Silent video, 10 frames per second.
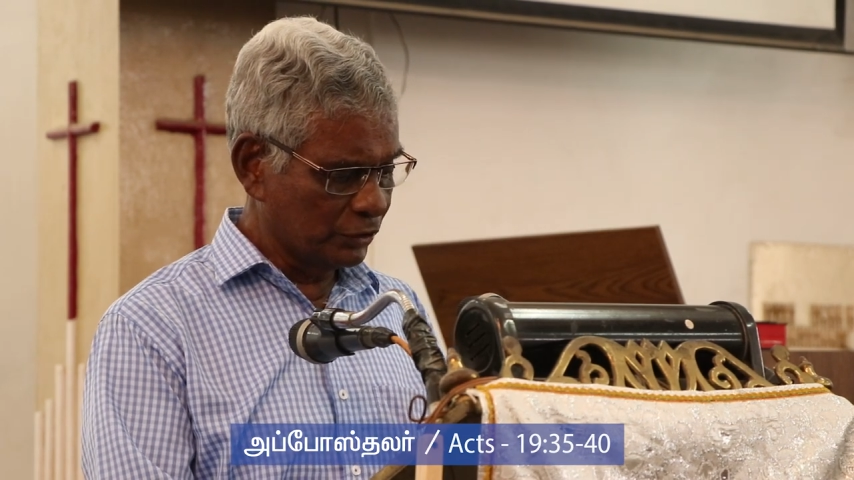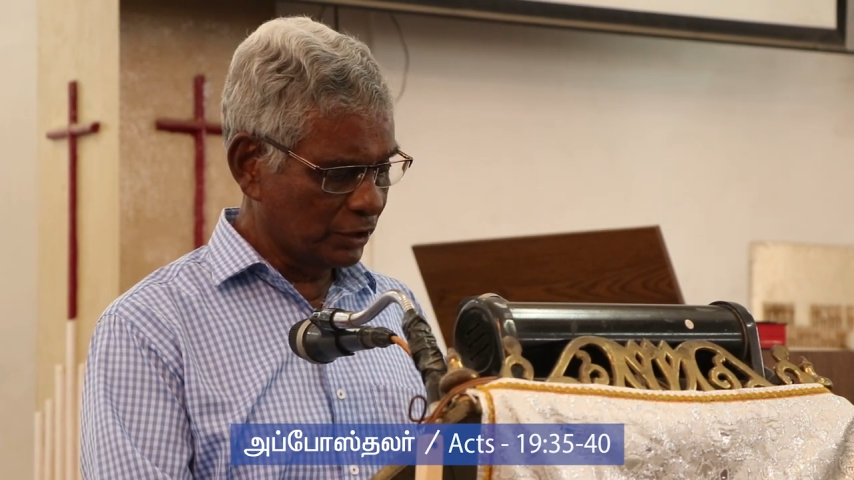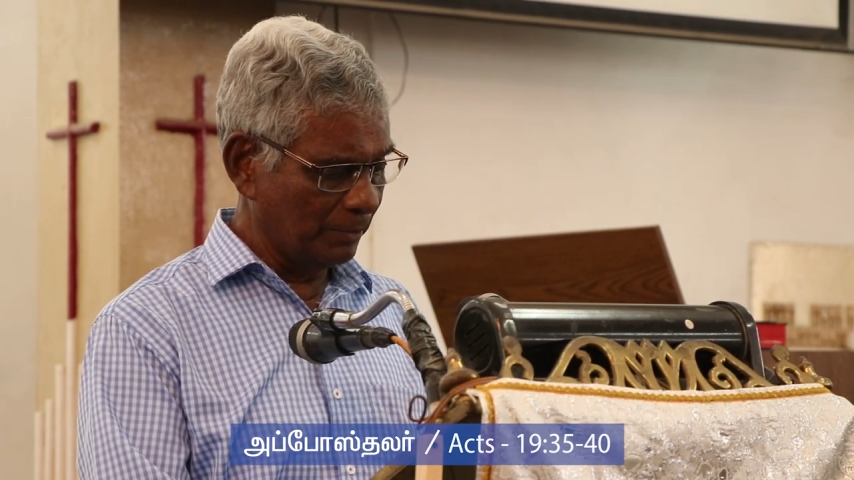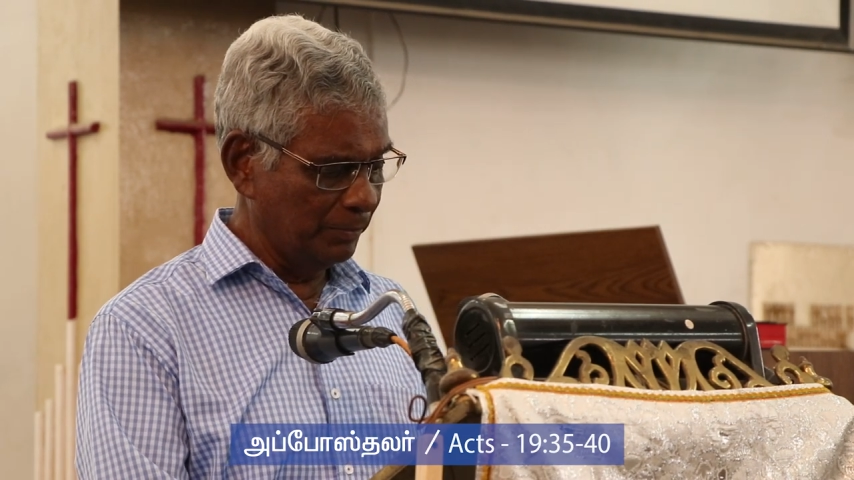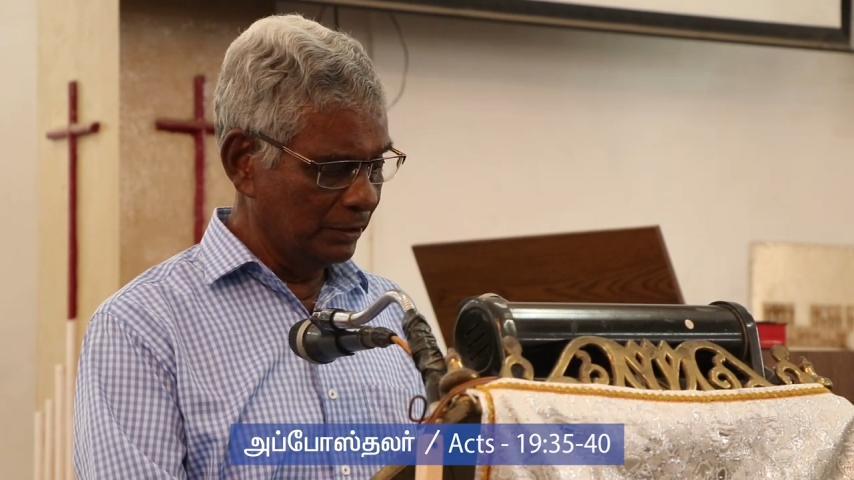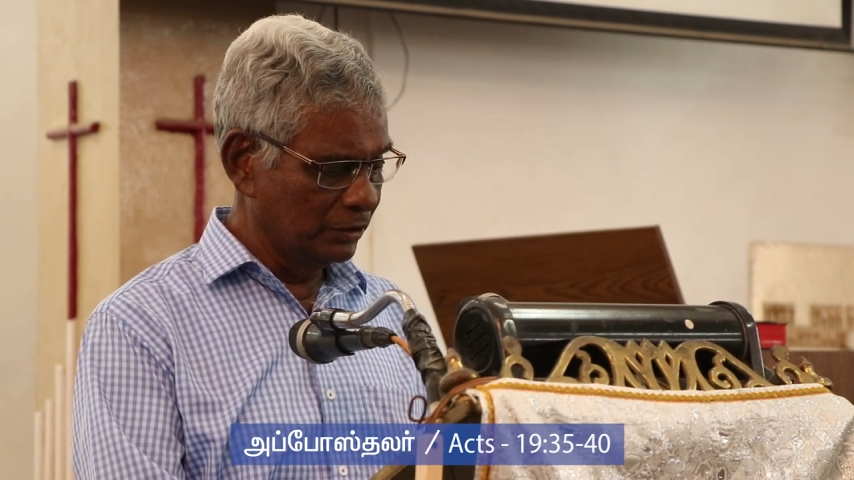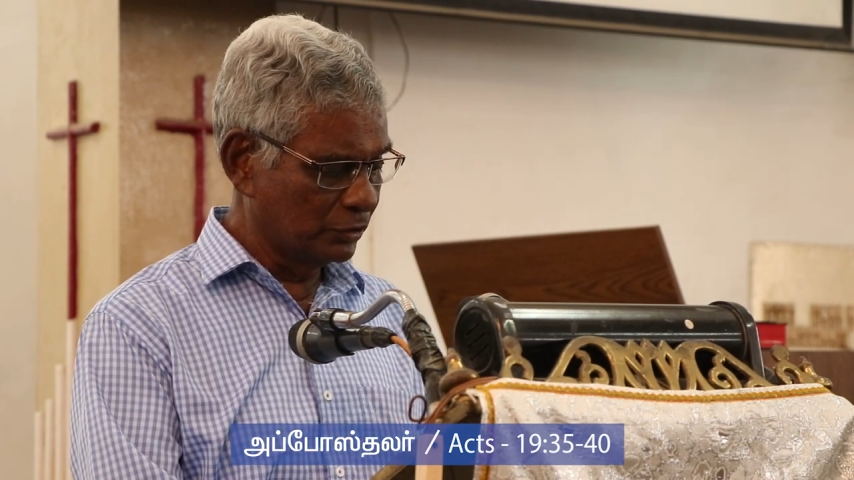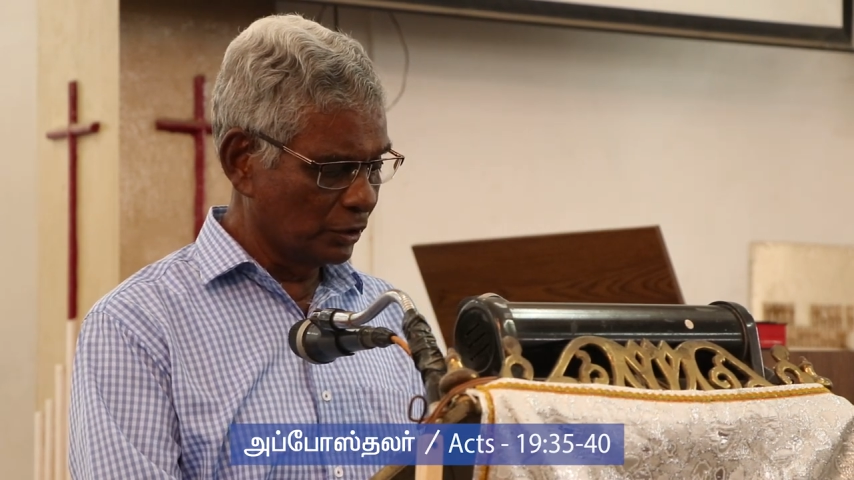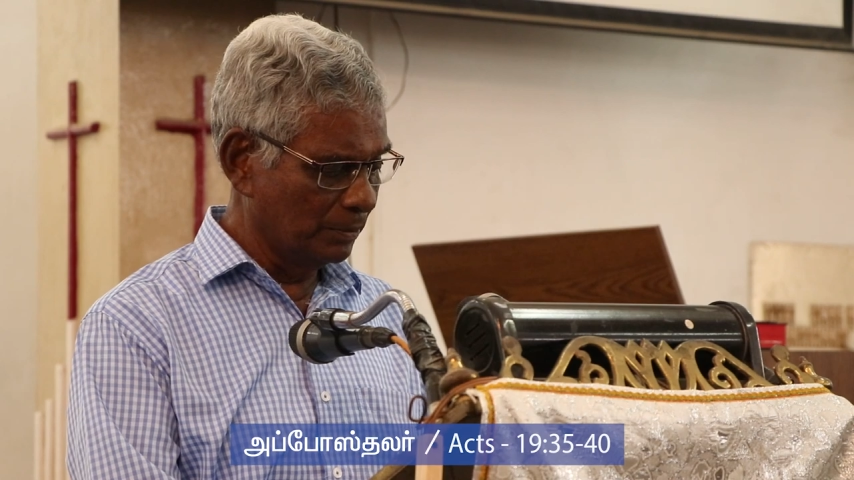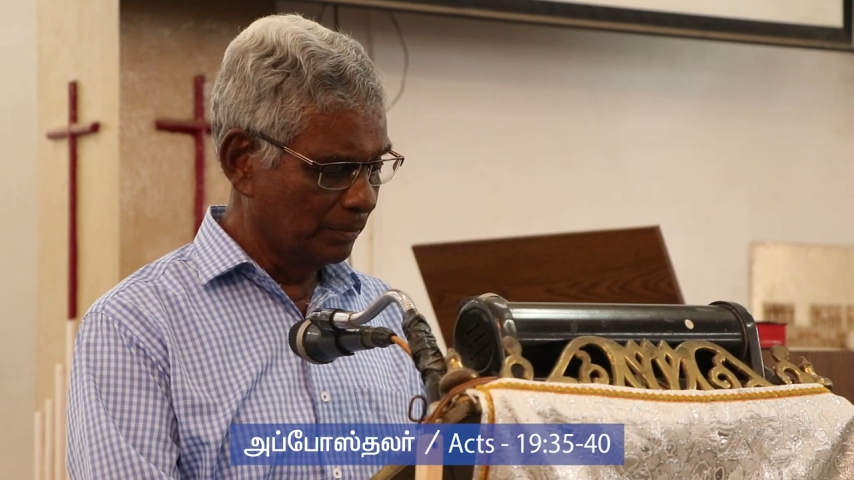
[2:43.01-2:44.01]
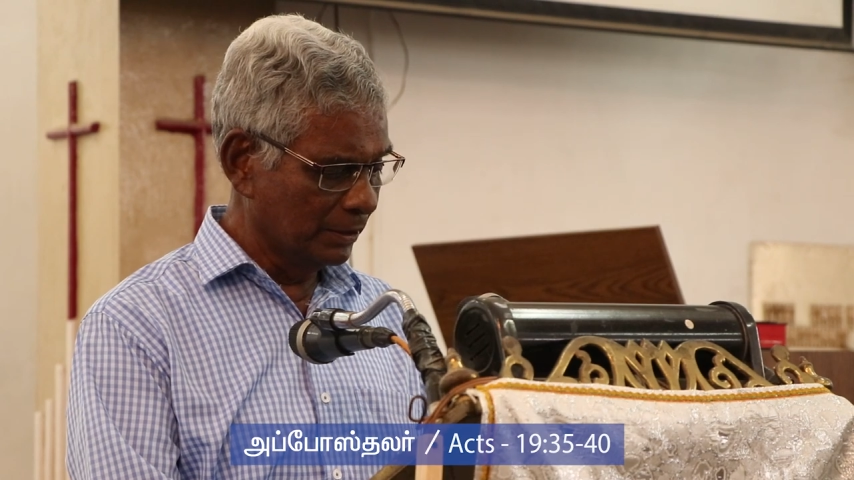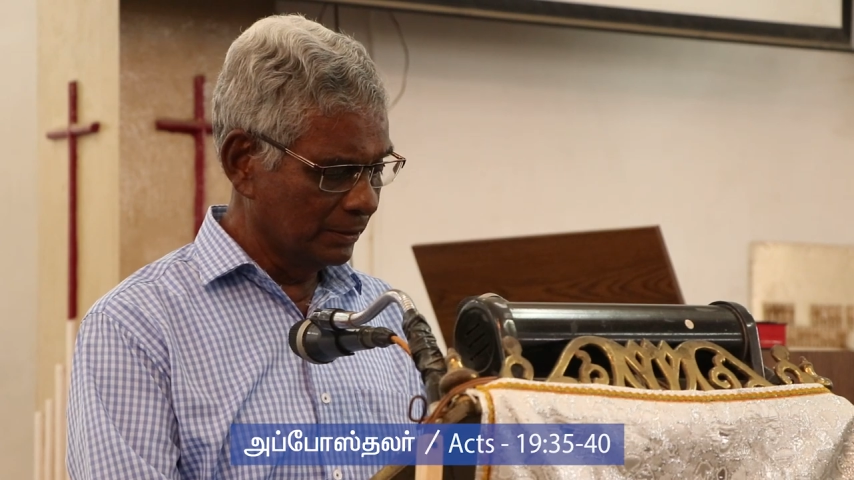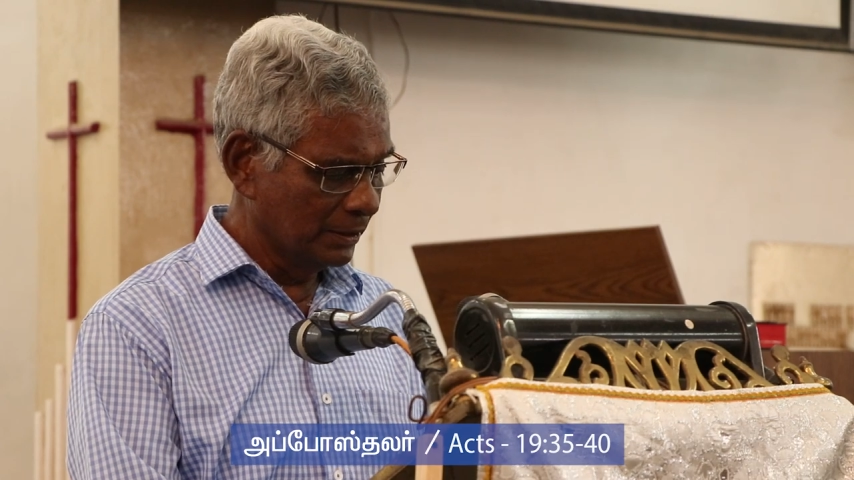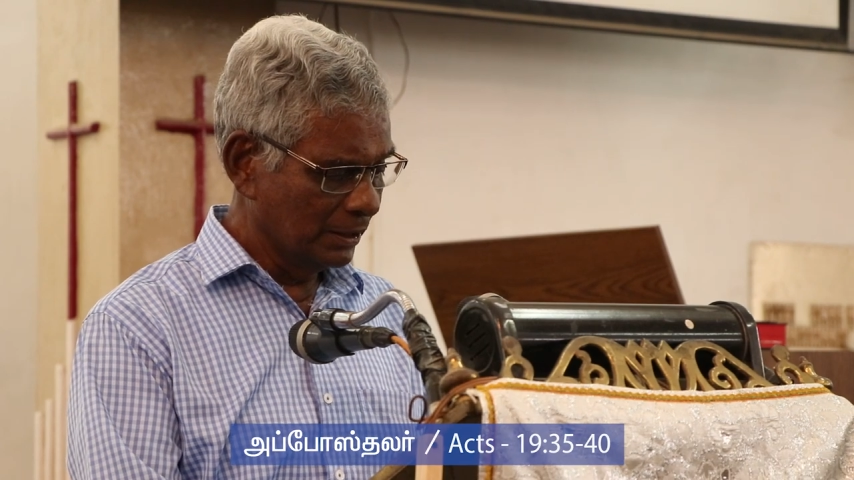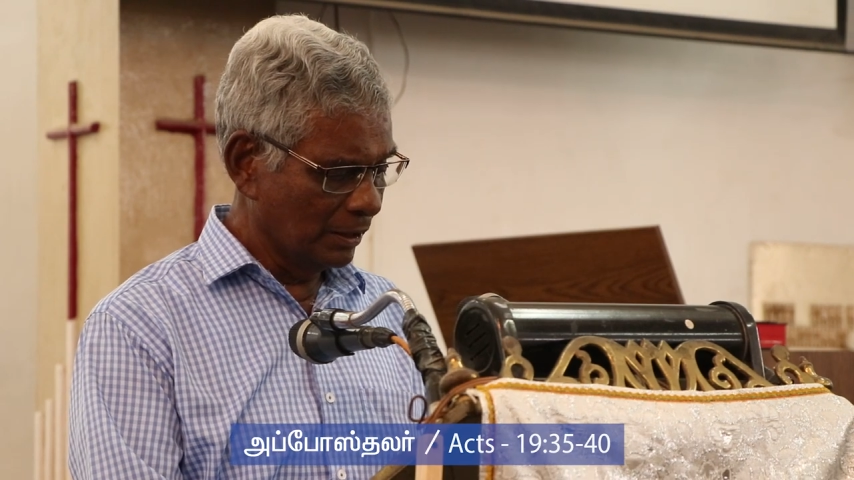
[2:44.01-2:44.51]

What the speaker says: it shall be determined